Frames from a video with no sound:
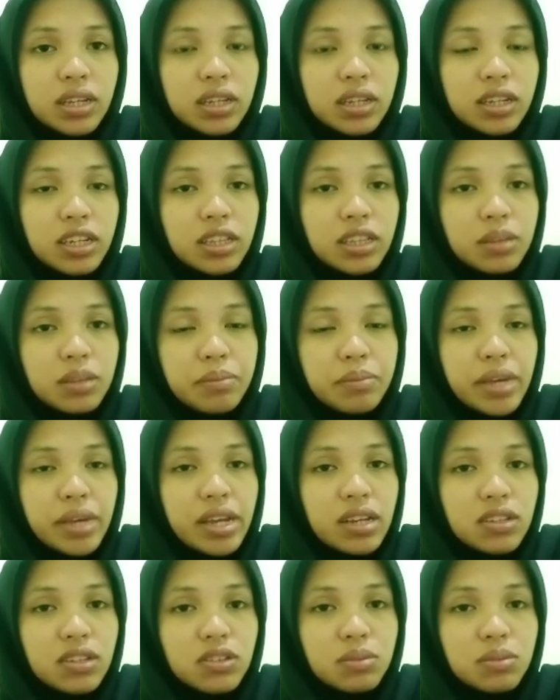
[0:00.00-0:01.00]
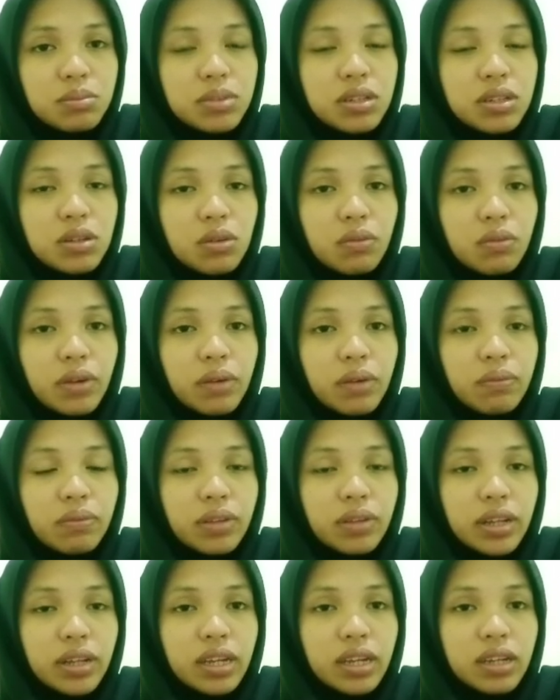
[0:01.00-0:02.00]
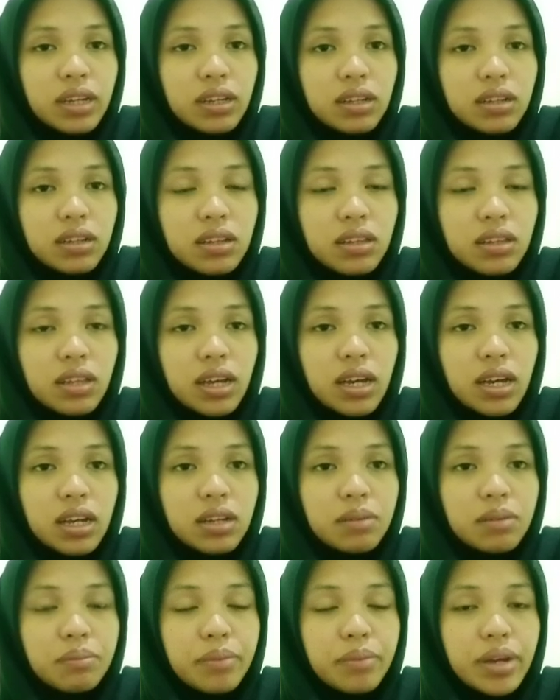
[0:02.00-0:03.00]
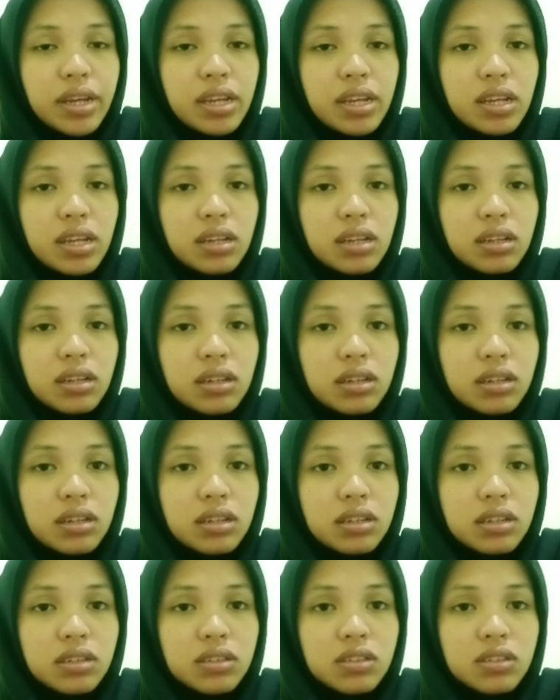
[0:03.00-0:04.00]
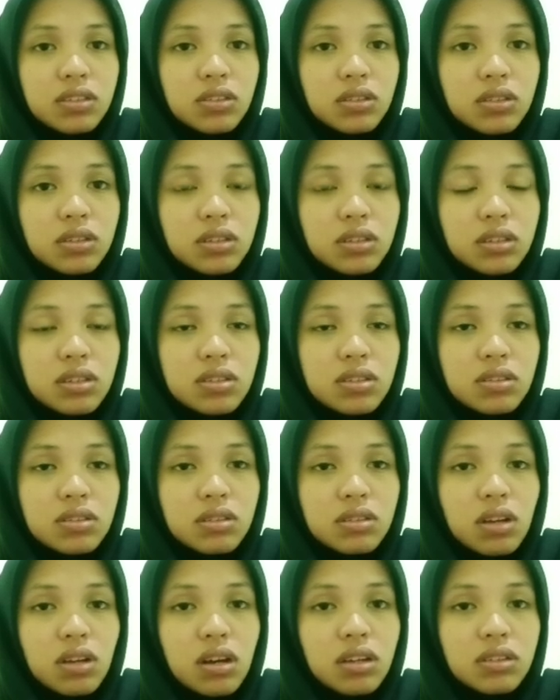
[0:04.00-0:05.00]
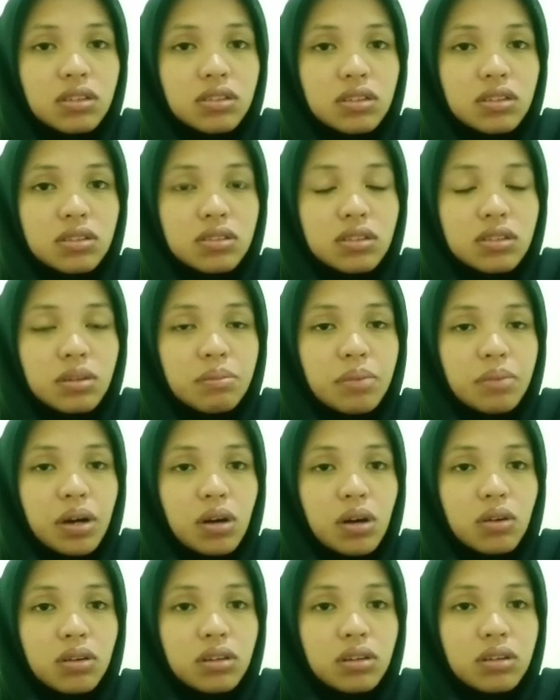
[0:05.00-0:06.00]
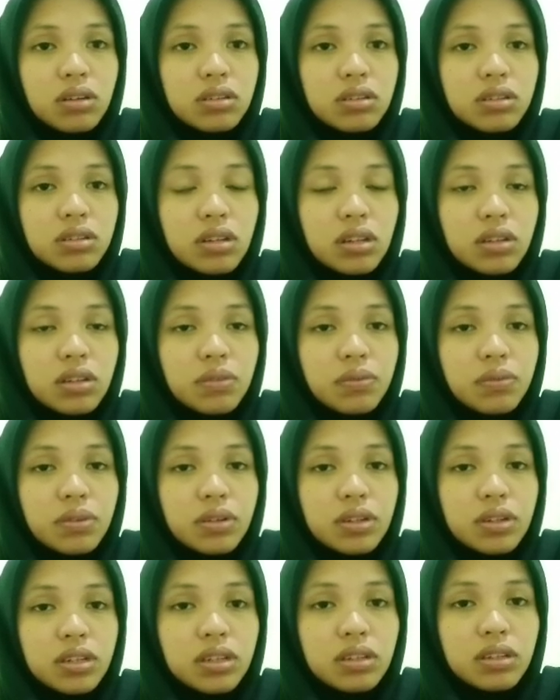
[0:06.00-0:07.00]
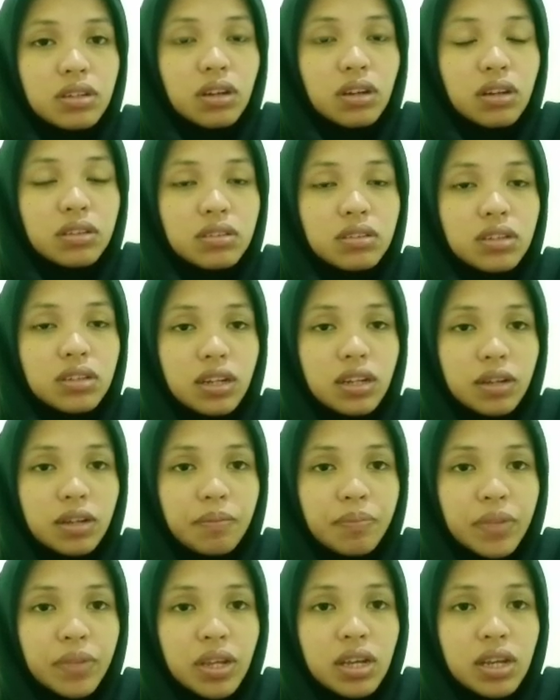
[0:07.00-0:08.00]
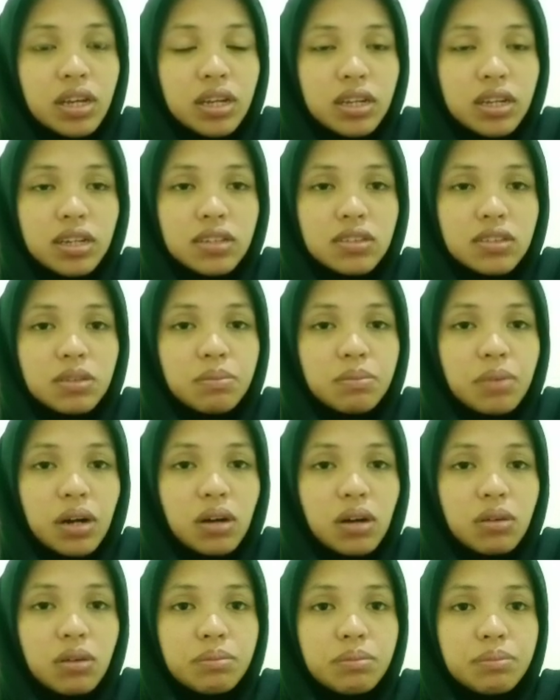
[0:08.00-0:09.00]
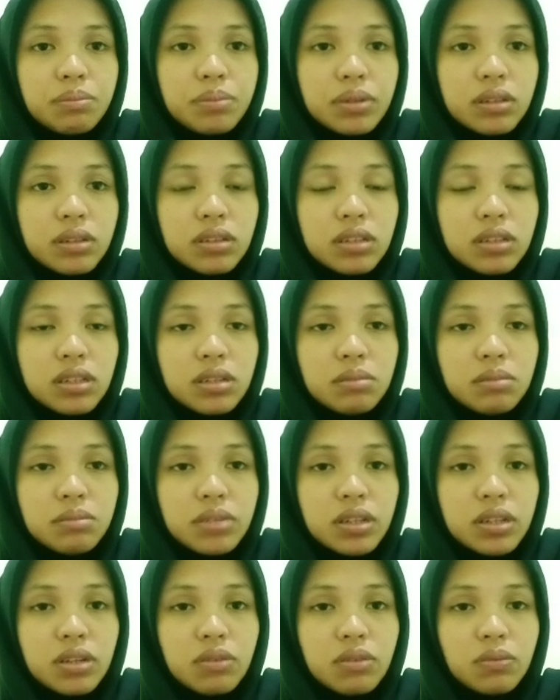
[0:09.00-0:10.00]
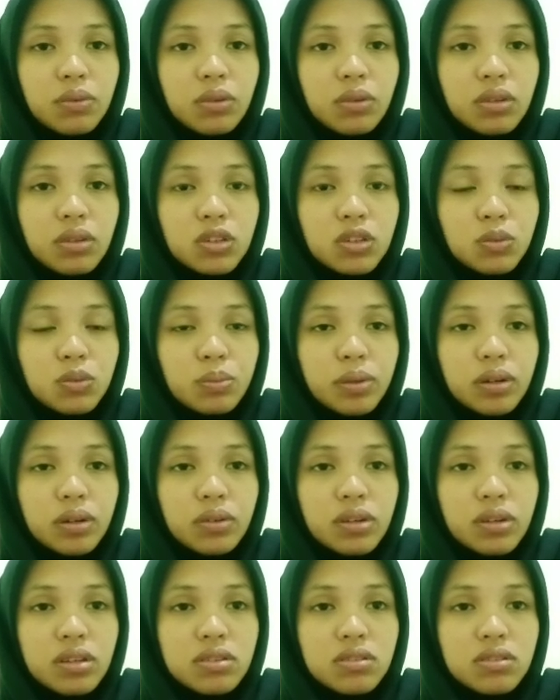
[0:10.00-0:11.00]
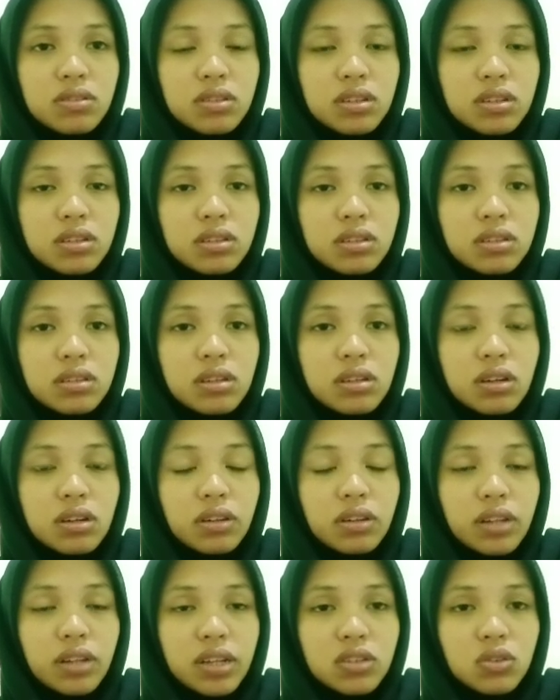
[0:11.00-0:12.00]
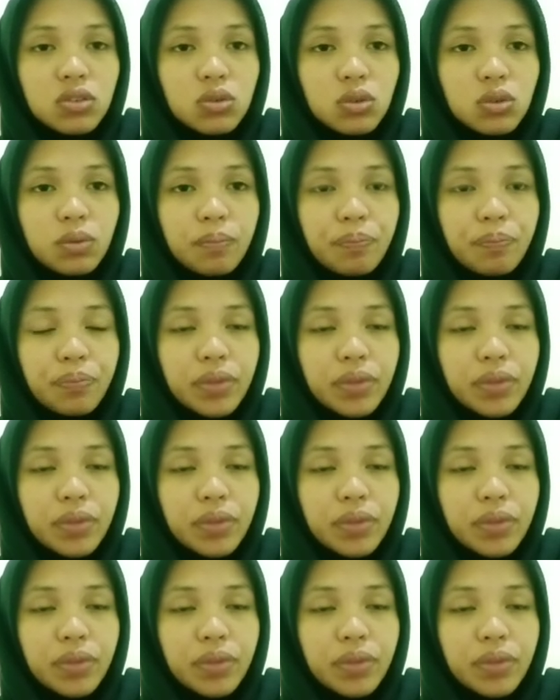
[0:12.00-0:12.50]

It makes me reflect that being a teacher is not just about delivering content. It's about building meaningful experience in the classroom.